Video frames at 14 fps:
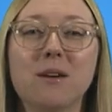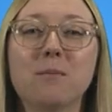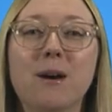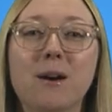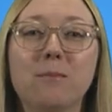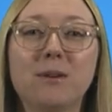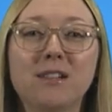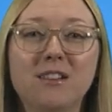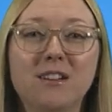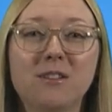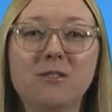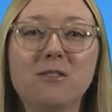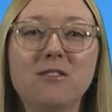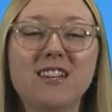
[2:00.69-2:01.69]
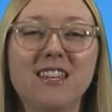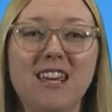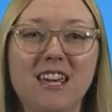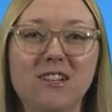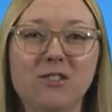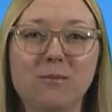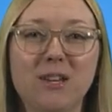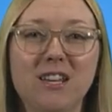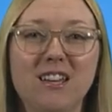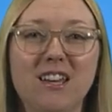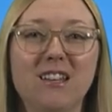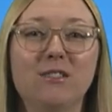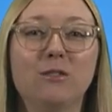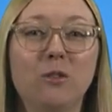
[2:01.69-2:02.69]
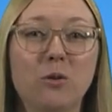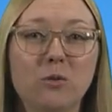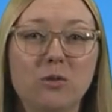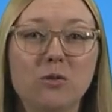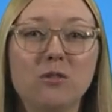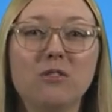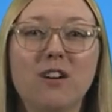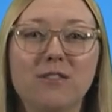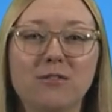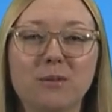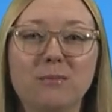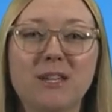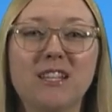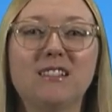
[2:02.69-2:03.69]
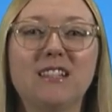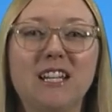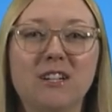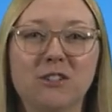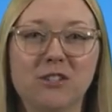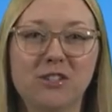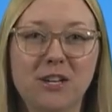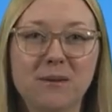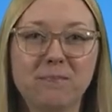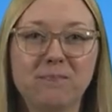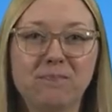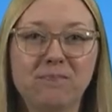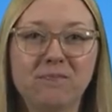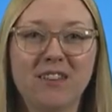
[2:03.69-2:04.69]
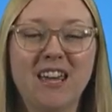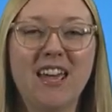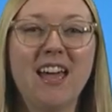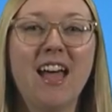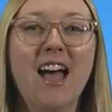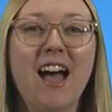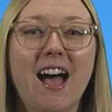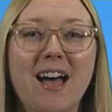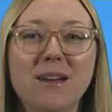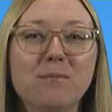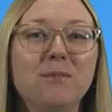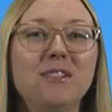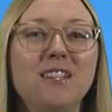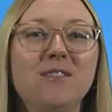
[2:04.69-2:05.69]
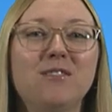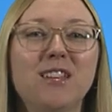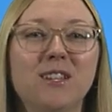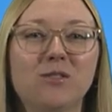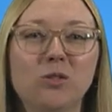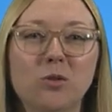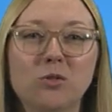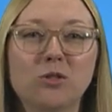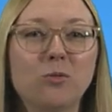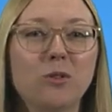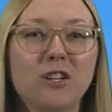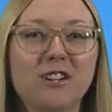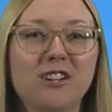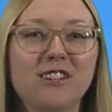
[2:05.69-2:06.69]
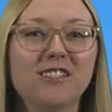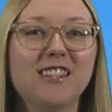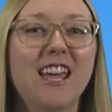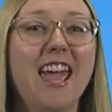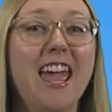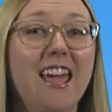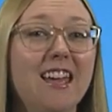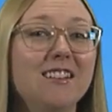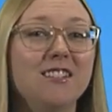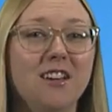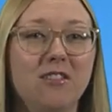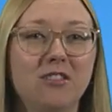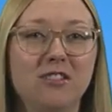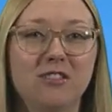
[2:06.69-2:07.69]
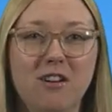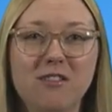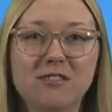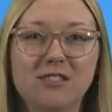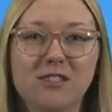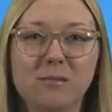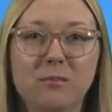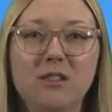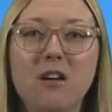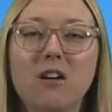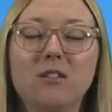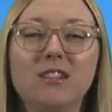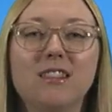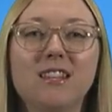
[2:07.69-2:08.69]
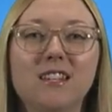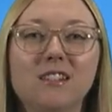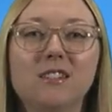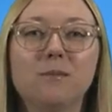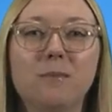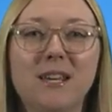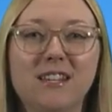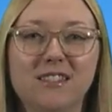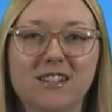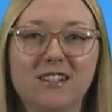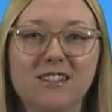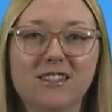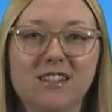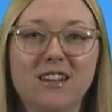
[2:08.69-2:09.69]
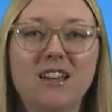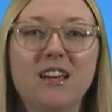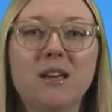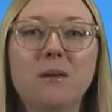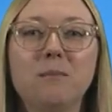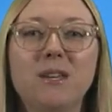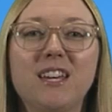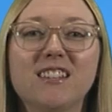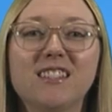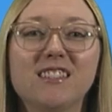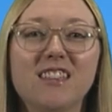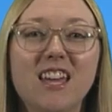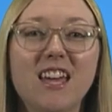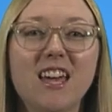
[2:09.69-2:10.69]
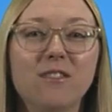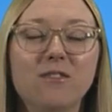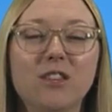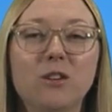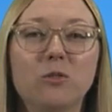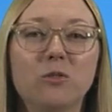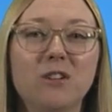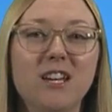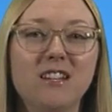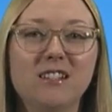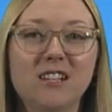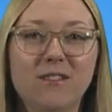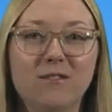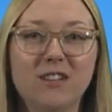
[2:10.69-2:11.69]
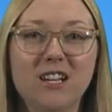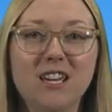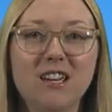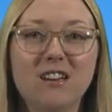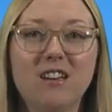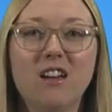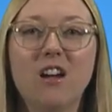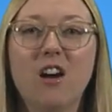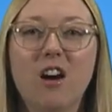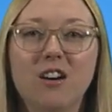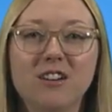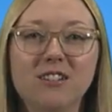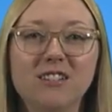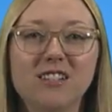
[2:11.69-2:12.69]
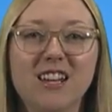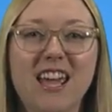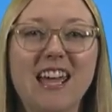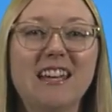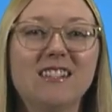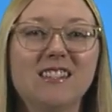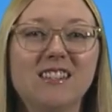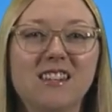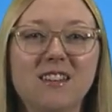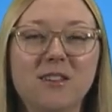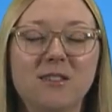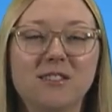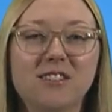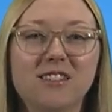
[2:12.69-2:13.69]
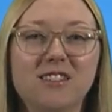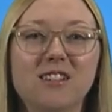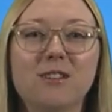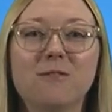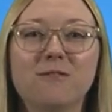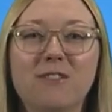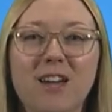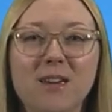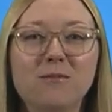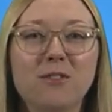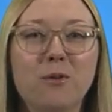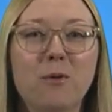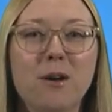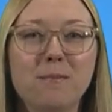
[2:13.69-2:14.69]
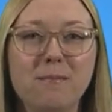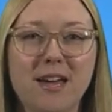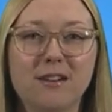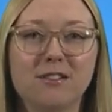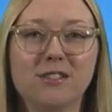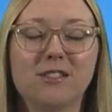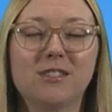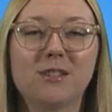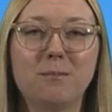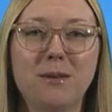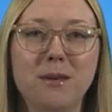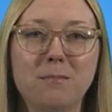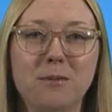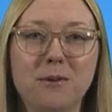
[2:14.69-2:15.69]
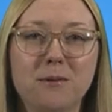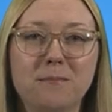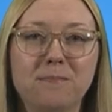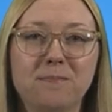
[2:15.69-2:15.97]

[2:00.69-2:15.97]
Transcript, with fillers: about political engagement and local government leadership. I believe that social workers and young adults belong in these spaces because they have the creativity, heart, and skills to fight for what matters to people.